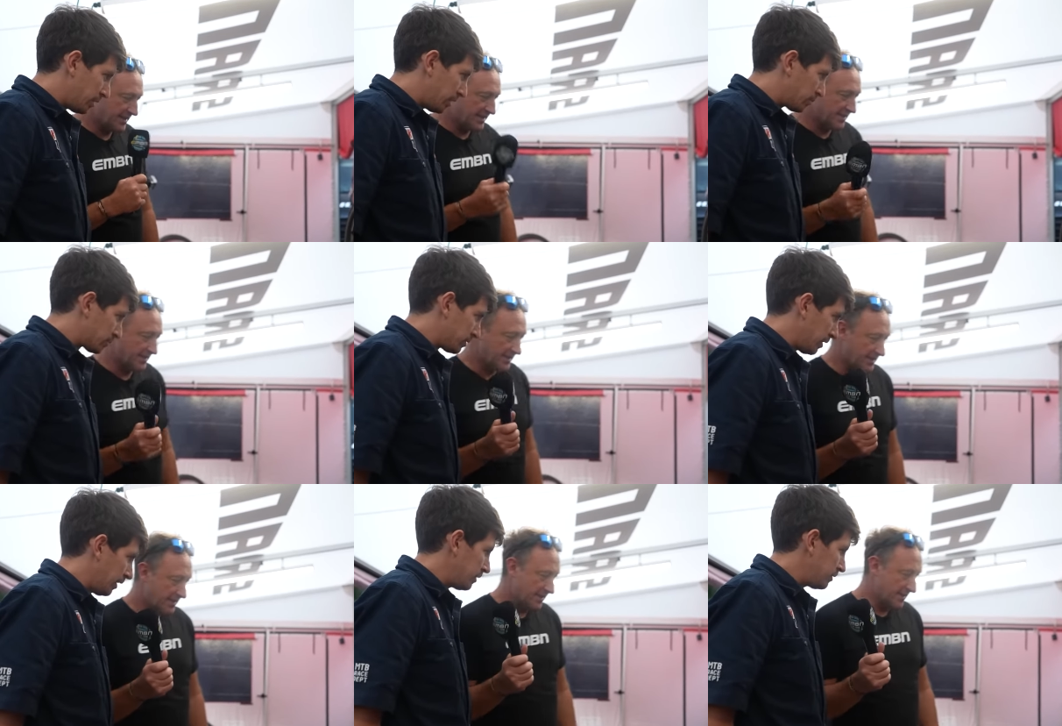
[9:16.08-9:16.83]
Speaker 1: of the nails in
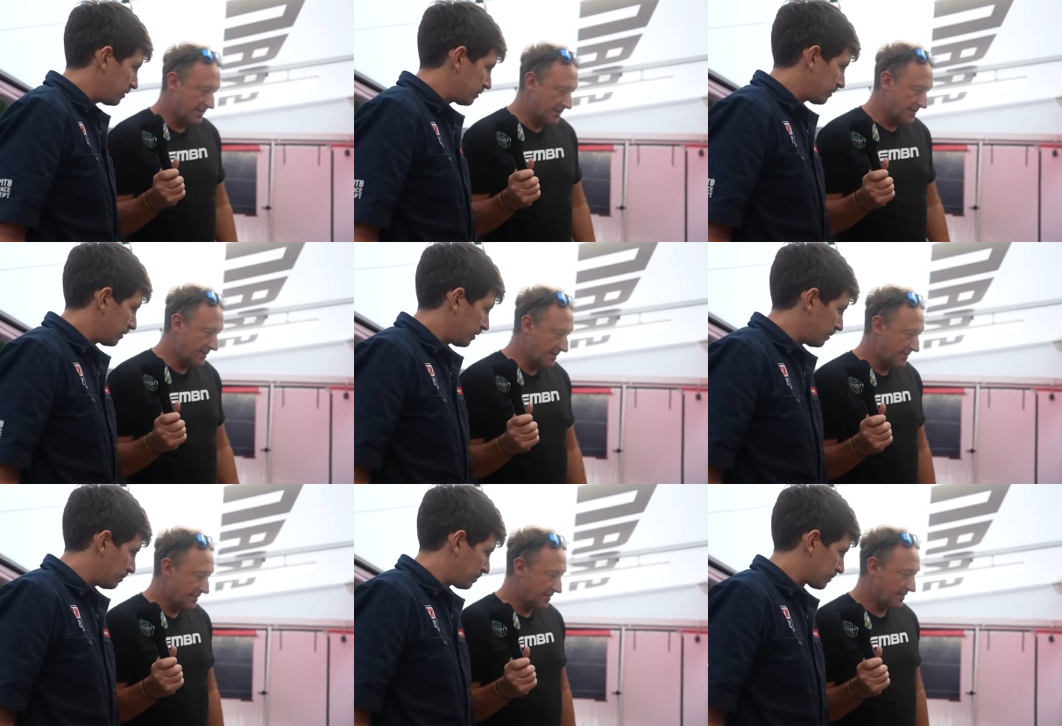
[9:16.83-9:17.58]
the head.
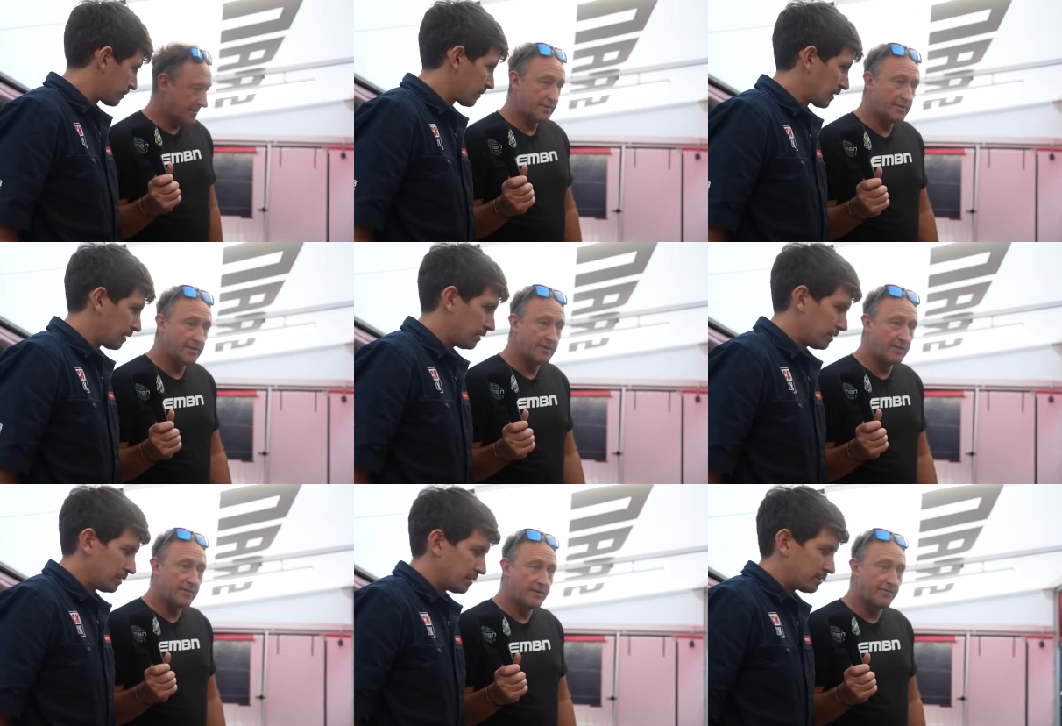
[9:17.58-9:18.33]
Um, time pedals.
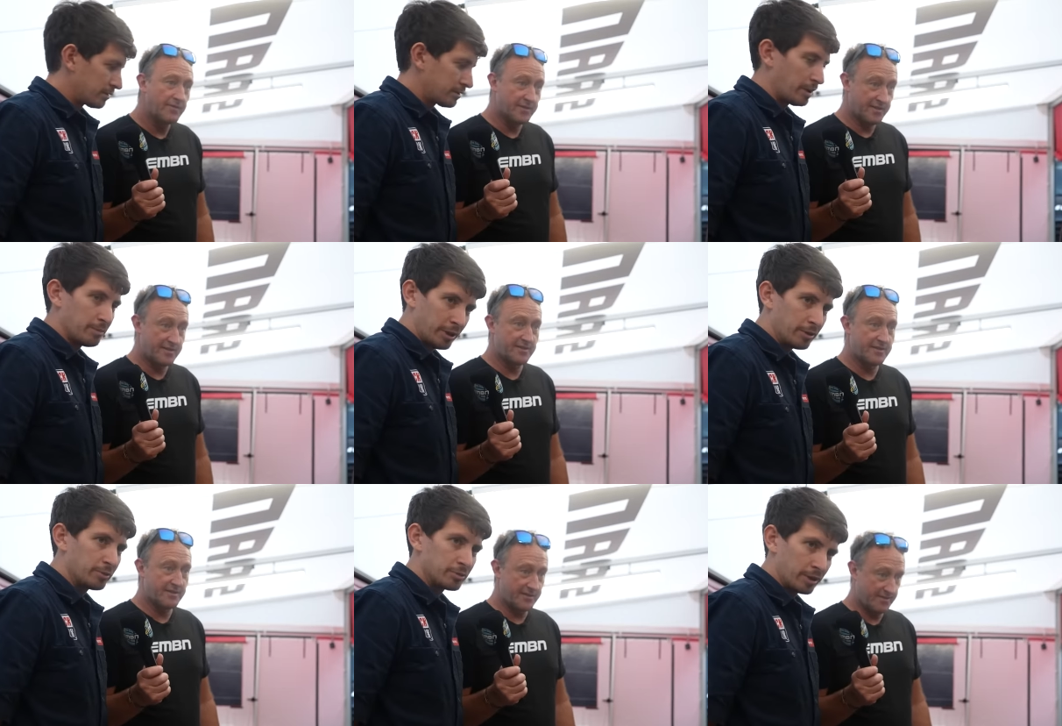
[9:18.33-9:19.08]
Time
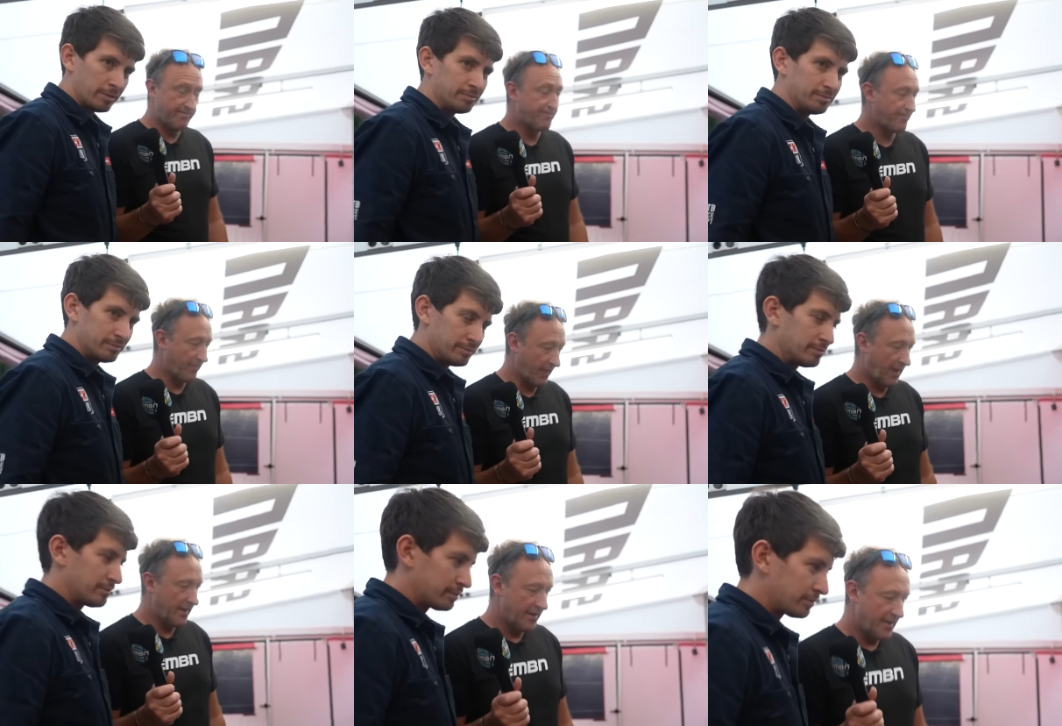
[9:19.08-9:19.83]
pedals, yep.
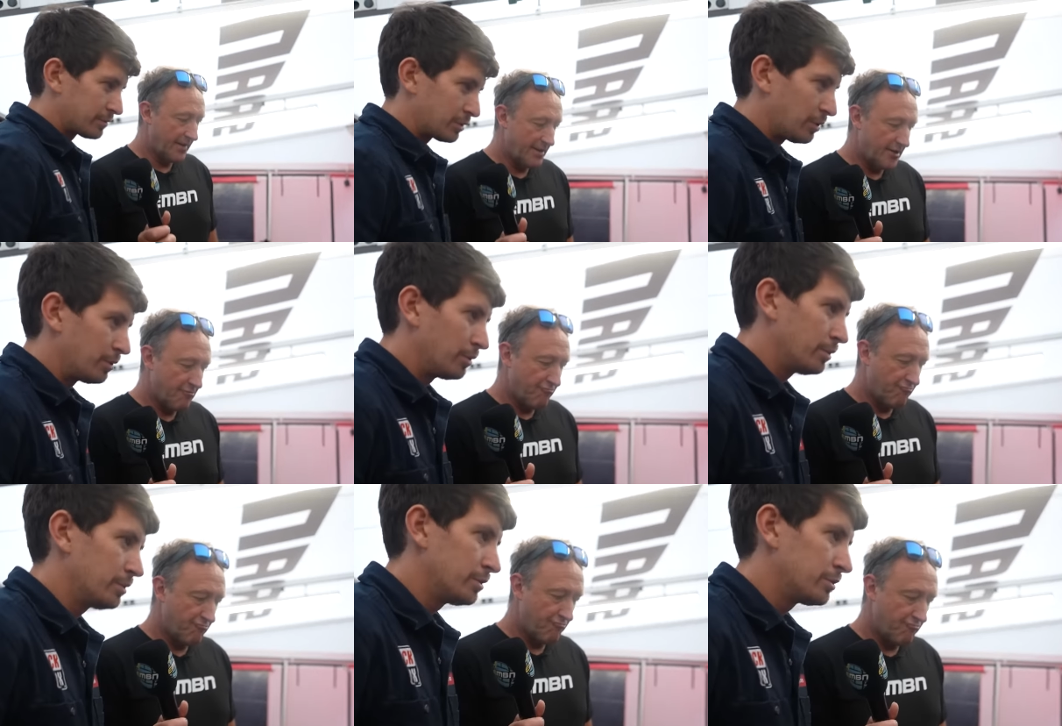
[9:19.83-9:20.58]
We've got
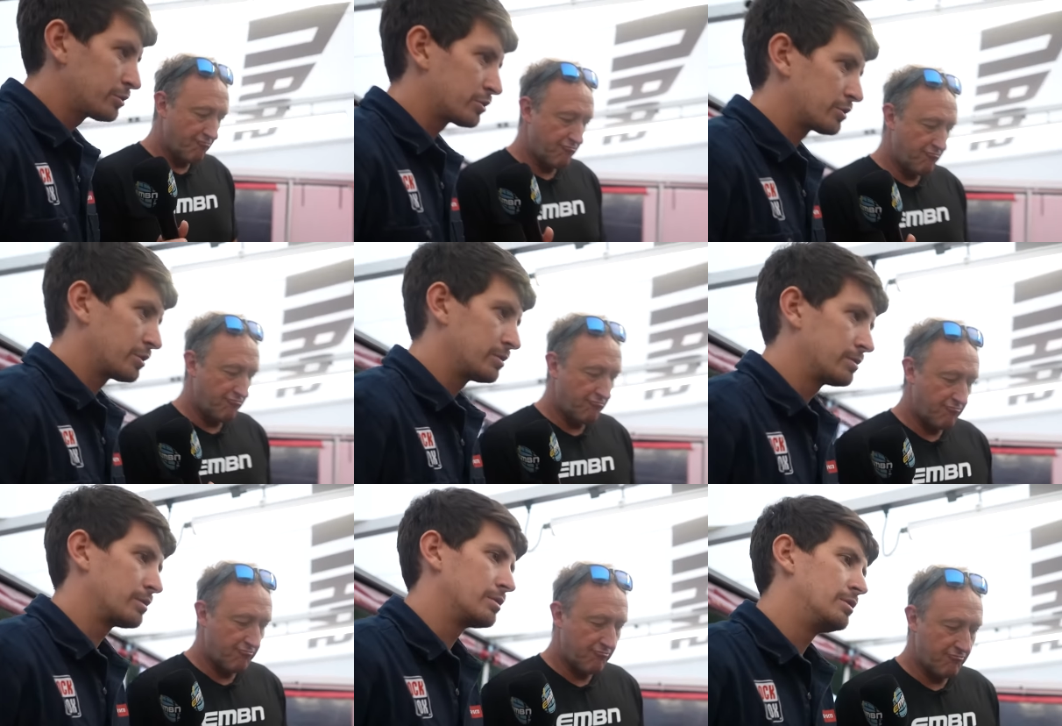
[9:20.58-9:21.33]
those.
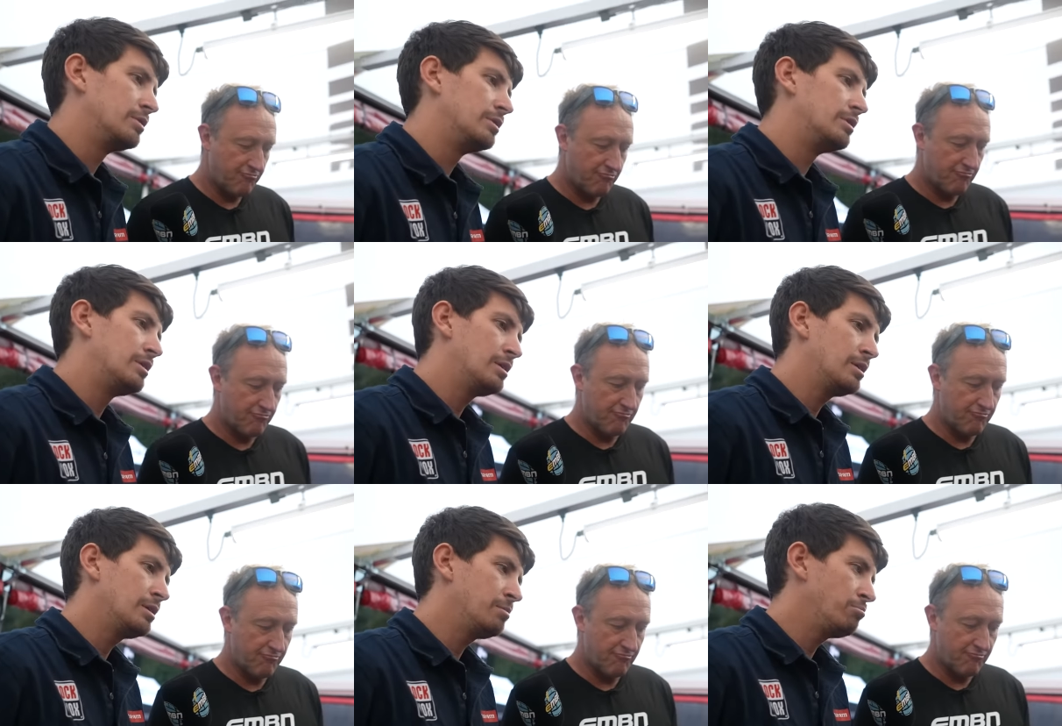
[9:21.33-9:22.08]

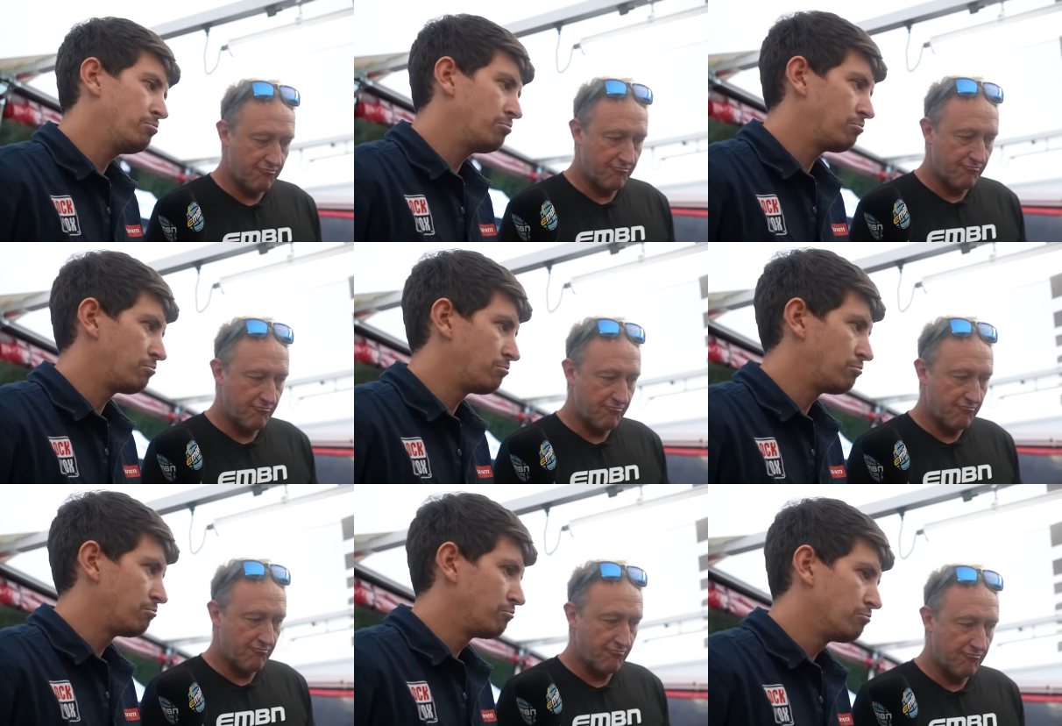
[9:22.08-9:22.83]
Um,
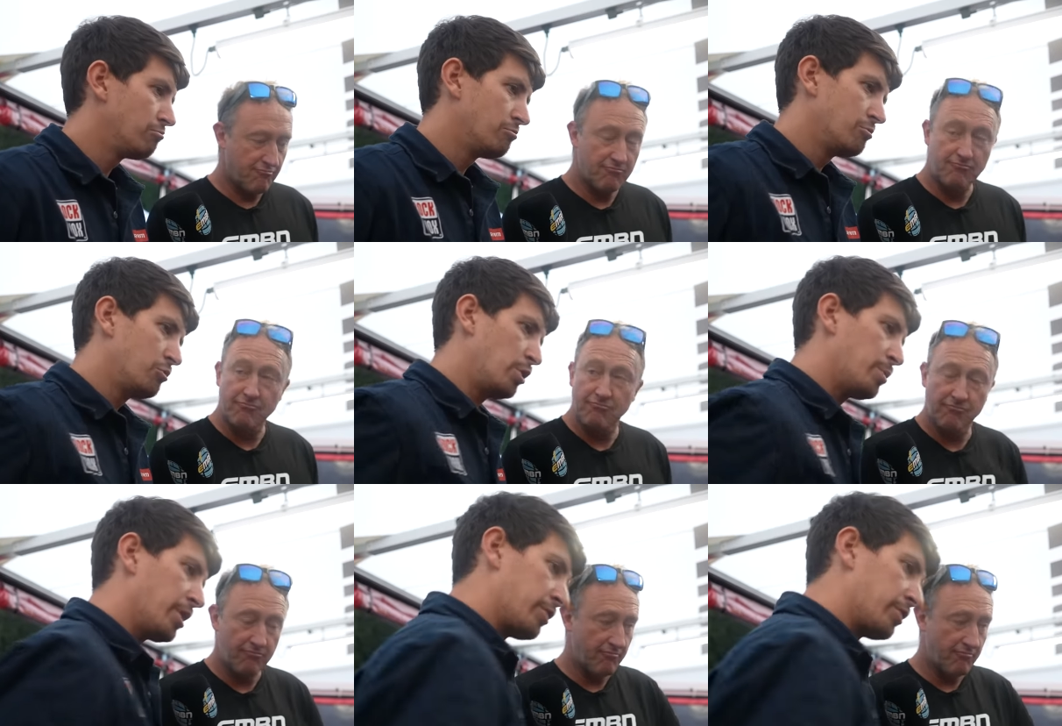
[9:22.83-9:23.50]
wee bit